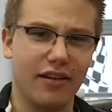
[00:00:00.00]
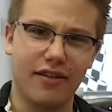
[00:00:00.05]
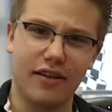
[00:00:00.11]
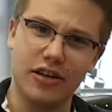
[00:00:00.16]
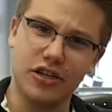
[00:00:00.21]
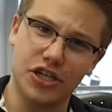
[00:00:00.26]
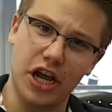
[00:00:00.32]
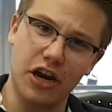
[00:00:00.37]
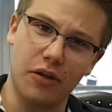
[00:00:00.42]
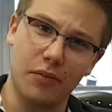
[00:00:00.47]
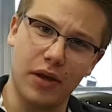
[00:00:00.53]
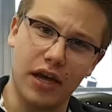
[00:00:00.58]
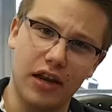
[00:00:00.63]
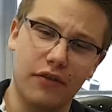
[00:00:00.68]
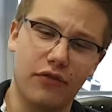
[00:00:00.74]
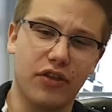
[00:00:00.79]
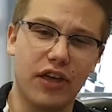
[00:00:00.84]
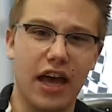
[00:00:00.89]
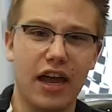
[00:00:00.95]
and gentlemen, if
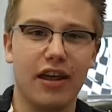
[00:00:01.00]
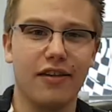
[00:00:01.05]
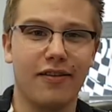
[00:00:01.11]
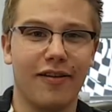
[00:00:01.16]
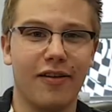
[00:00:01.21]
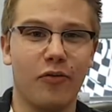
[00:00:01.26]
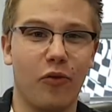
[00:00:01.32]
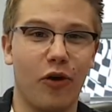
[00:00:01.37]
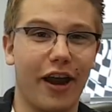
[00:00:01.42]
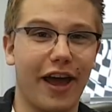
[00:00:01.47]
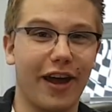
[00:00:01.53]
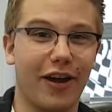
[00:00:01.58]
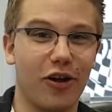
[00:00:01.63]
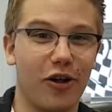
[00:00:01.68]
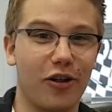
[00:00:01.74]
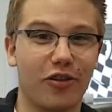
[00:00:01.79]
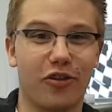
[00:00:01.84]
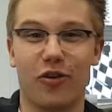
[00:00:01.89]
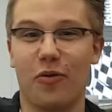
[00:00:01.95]
that isn't what I call
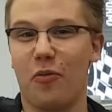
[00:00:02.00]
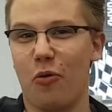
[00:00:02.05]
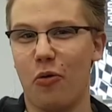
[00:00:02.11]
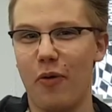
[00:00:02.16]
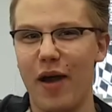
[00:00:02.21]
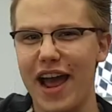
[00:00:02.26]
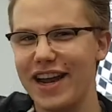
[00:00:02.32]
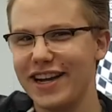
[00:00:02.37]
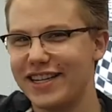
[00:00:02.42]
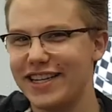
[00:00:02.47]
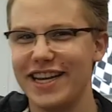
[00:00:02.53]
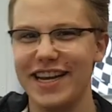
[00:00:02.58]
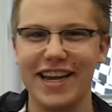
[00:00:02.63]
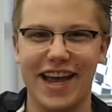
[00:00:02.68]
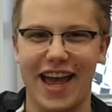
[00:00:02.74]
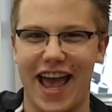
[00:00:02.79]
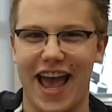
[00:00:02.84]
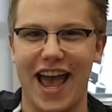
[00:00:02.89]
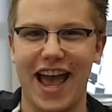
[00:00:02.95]
some ranting
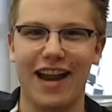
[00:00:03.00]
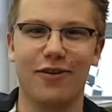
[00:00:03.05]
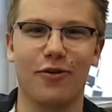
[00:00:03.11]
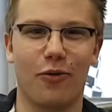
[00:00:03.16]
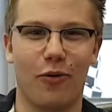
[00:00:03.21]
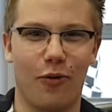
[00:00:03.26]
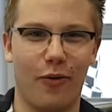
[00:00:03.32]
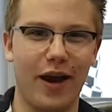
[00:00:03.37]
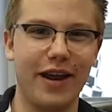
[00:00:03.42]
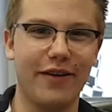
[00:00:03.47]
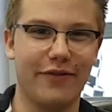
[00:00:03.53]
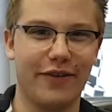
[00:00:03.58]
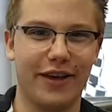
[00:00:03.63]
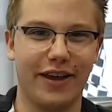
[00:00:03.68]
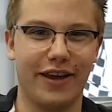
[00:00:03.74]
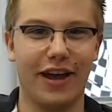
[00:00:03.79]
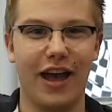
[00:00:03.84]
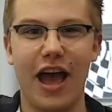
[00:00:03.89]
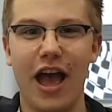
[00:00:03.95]
and
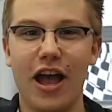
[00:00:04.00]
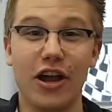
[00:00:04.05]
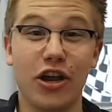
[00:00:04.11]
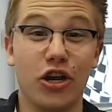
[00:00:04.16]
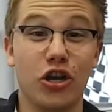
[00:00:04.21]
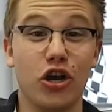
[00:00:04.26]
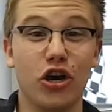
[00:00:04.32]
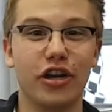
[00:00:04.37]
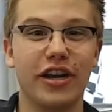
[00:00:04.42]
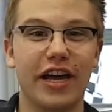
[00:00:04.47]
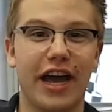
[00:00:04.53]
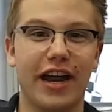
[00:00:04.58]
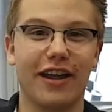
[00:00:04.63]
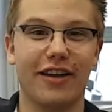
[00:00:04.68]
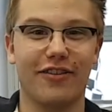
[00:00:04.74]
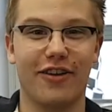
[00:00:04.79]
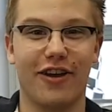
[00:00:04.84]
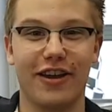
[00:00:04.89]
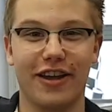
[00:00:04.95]
raving. Good night,
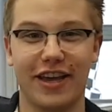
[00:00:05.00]
Exotic